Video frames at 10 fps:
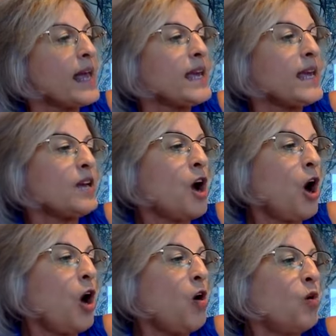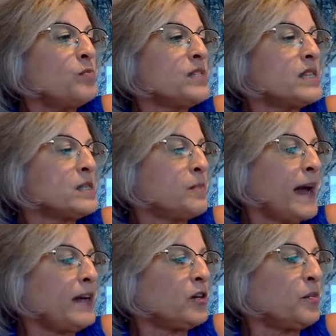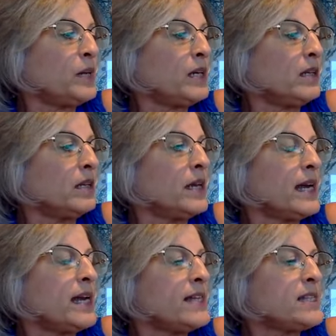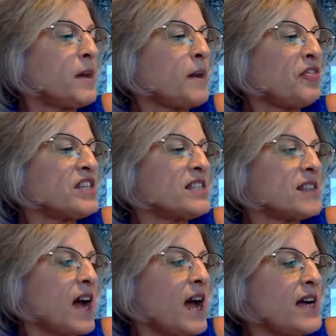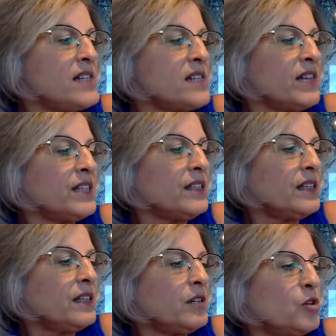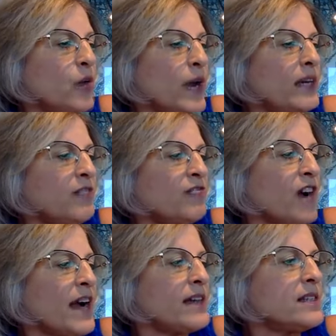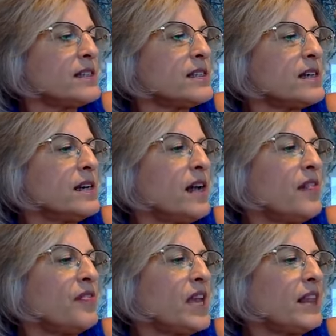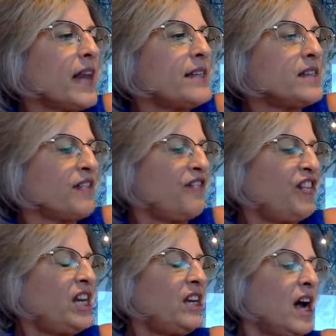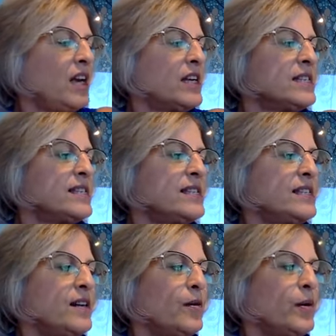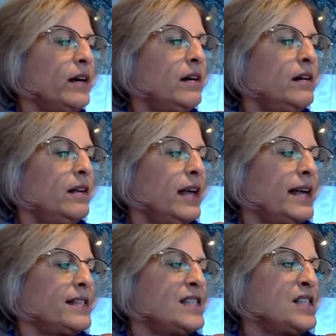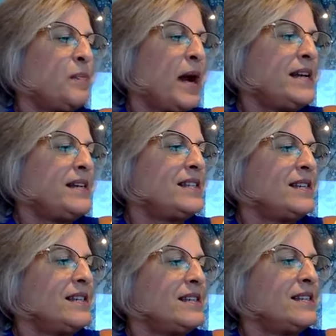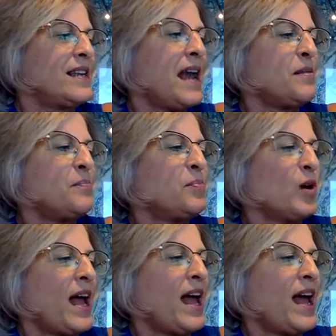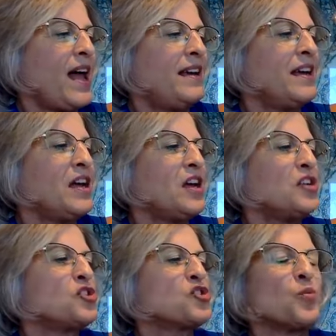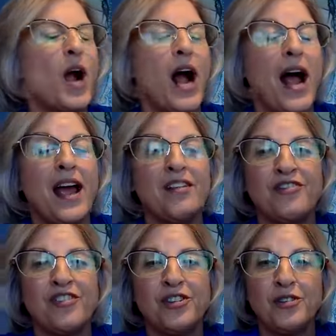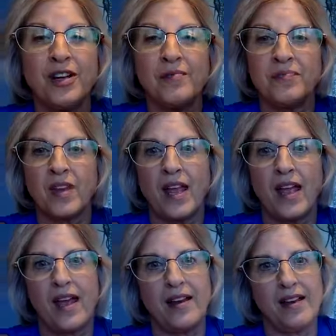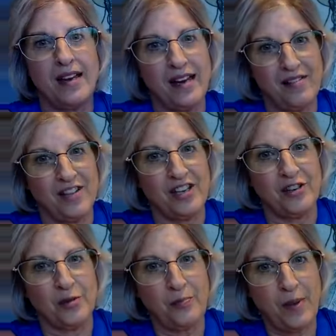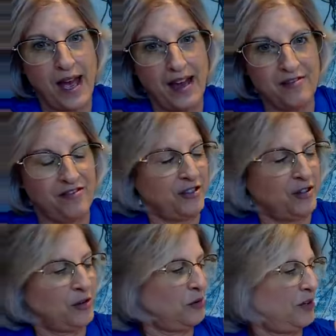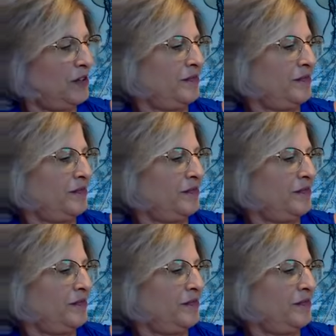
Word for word: In homes, the spider beetle is about the size of a little grain of rice. They like to feed on cereal and spices and bread, dried food, and even your pet food.